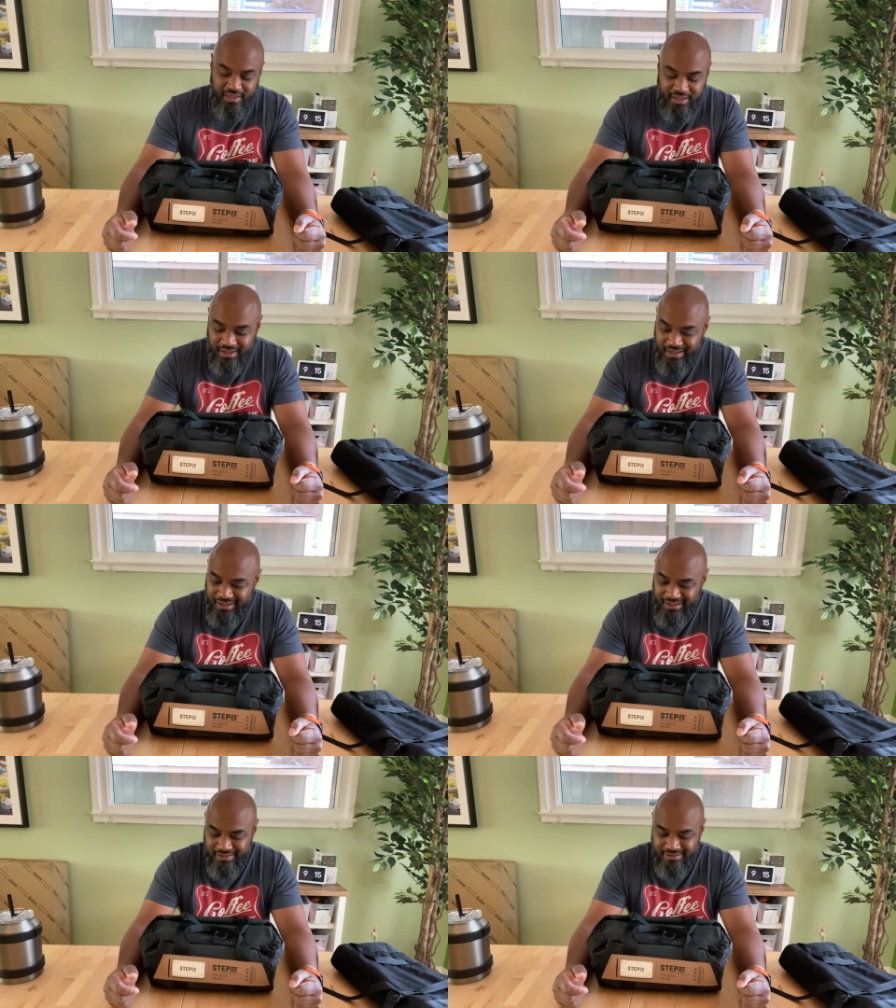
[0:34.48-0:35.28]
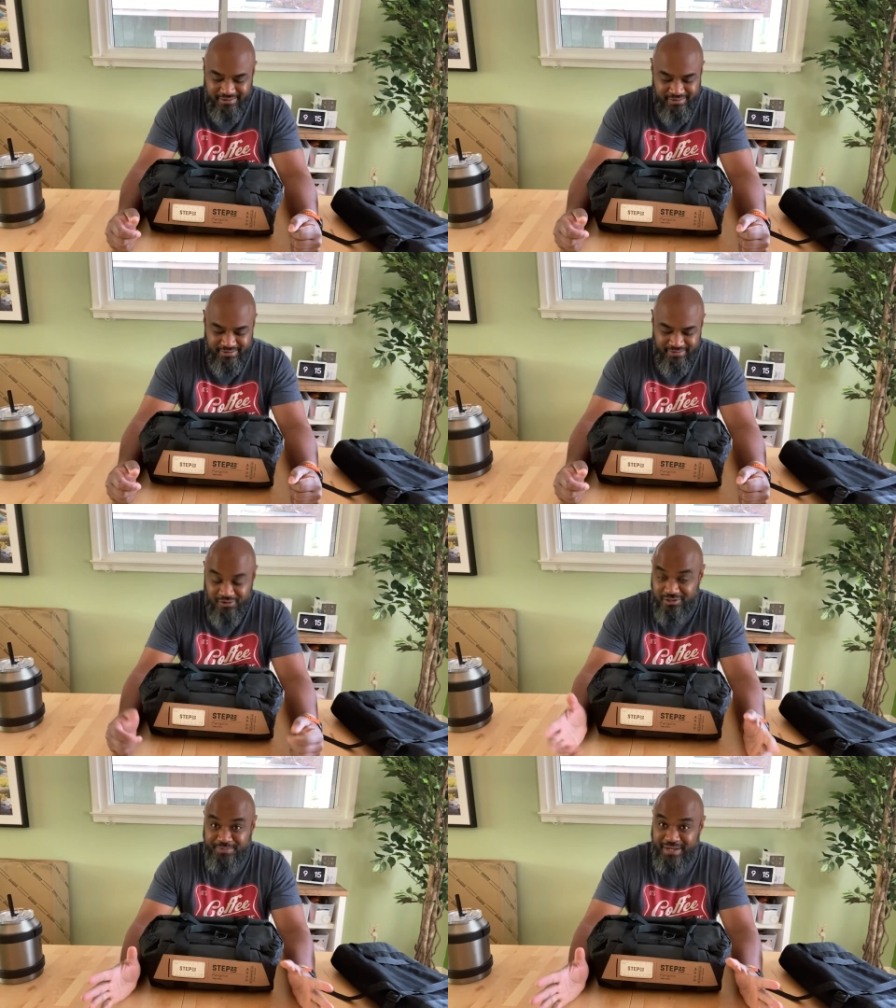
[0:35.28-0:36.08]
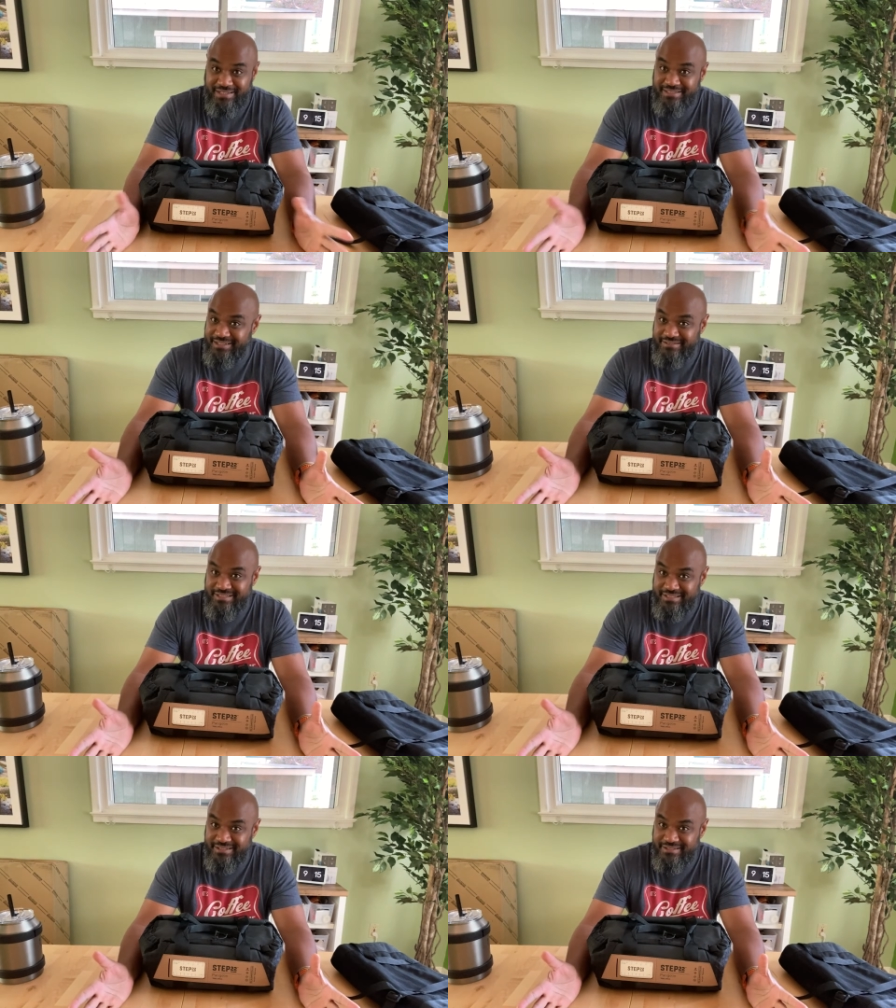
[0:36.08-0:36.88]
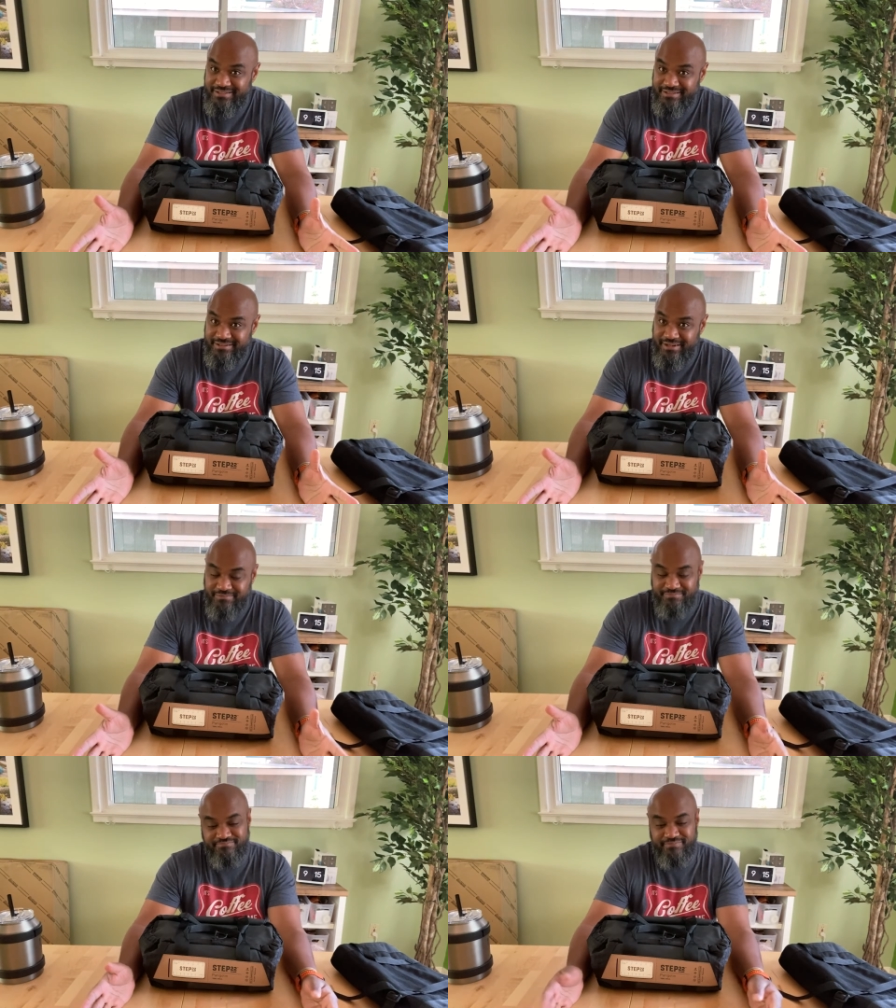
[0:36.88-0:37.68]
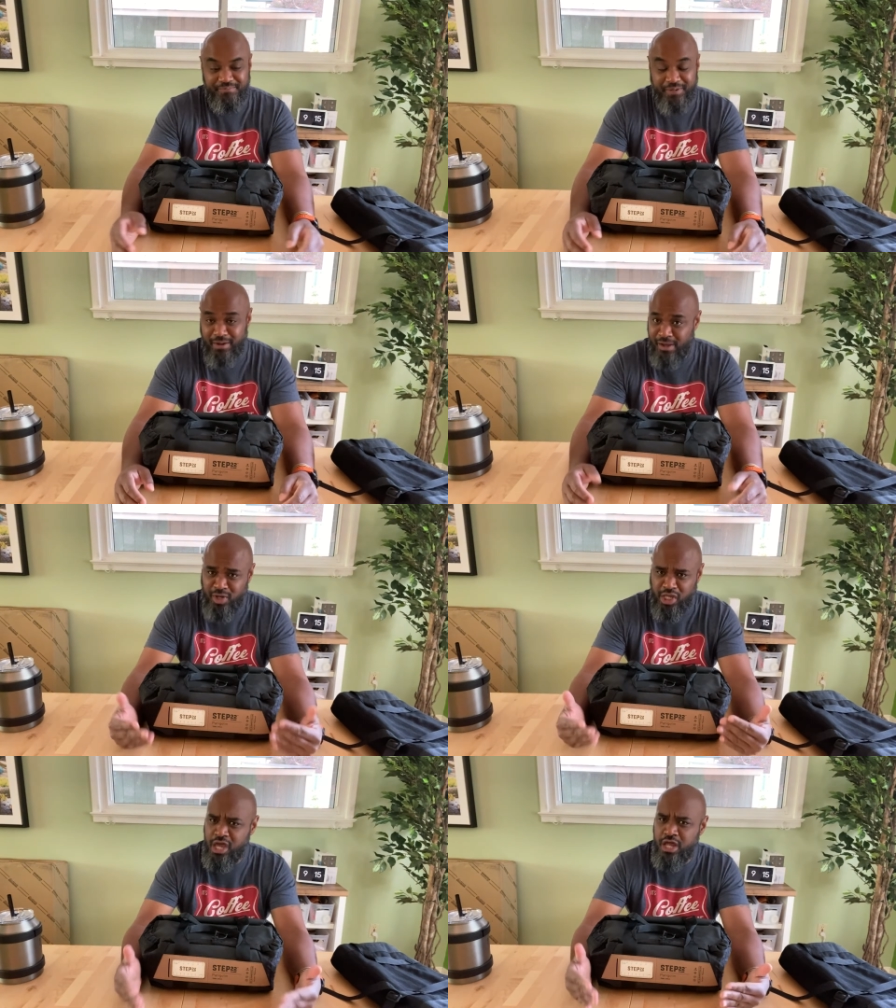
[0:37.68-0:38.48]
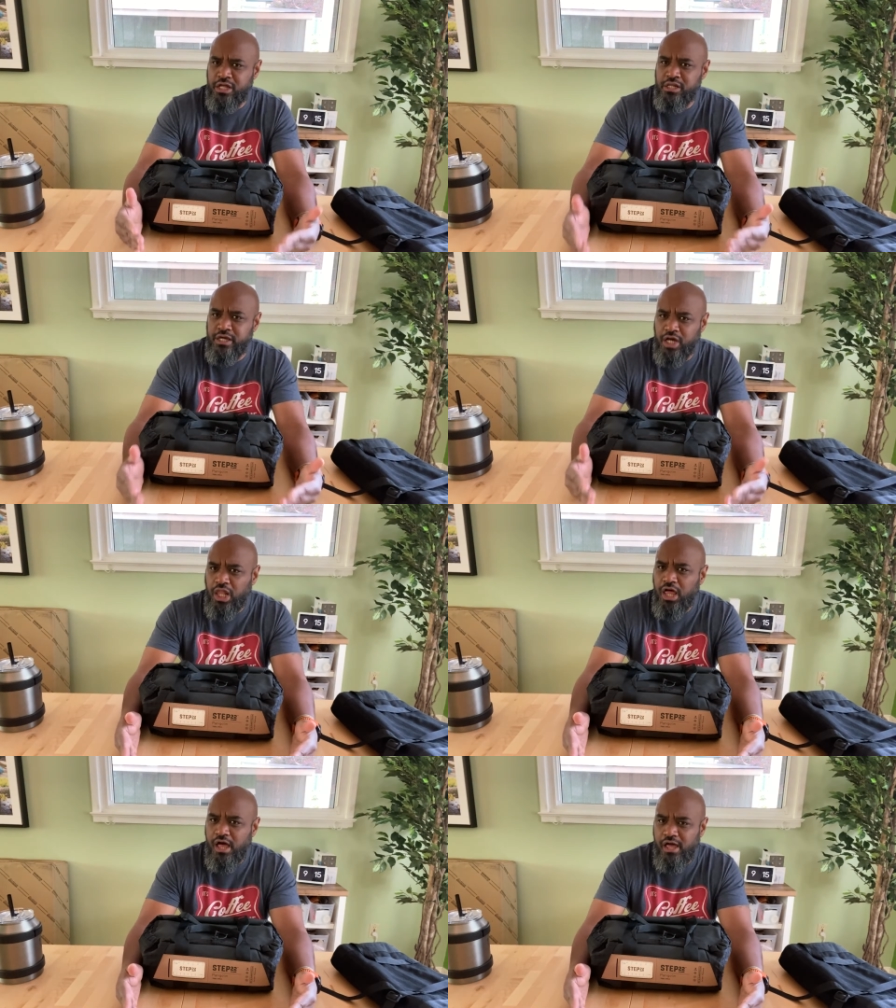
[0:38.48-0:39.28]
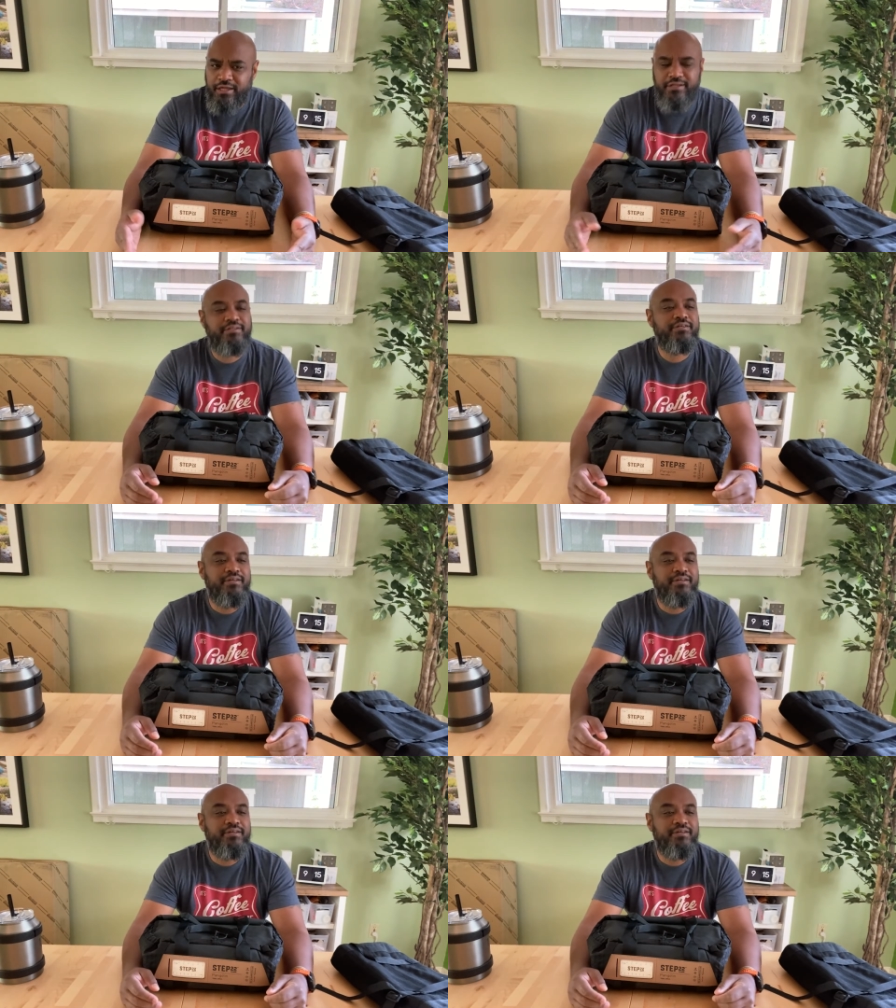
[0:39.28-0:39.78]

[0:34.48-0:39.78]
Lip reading: Of course, my excuse is, I'm mechanically inclined.